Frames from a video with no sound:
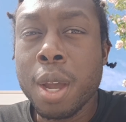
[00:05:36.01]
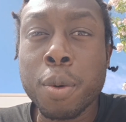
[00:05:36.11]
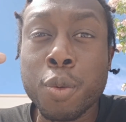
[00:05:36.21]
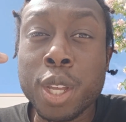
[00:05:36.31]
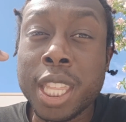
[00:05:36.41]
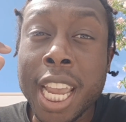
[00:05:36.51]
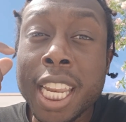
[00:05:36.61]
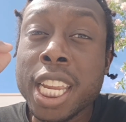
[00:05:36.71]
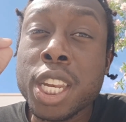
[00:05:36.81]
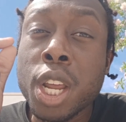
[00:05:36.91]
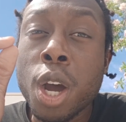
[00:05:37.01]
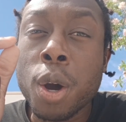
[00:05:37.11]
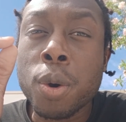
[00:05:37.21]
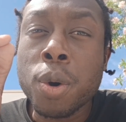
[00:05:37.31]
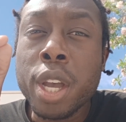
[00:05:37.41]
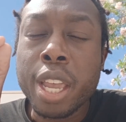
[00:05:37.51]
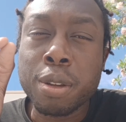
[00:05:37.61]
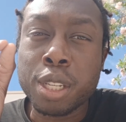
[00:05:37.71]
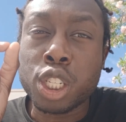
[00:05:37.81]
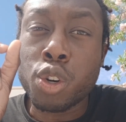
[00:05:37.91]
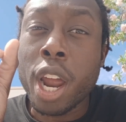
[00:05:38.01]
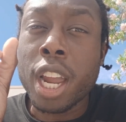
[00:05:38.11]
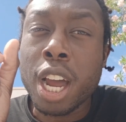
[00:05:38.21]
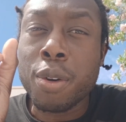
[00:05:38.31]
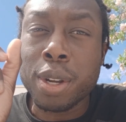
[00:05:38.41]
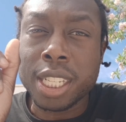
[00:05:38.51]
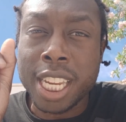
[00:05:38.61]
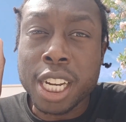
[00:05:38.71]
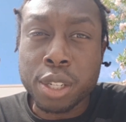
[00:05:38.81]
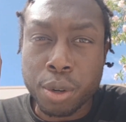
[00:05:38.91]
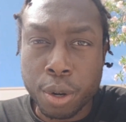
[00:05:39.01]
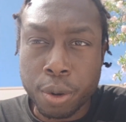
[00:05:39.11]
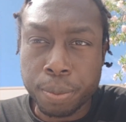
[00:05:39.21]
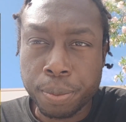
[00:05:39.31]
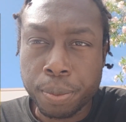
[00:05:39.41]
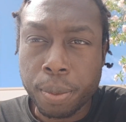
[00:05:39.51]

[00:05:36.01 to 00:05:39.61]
But what they didn't know was a Tricon residential home.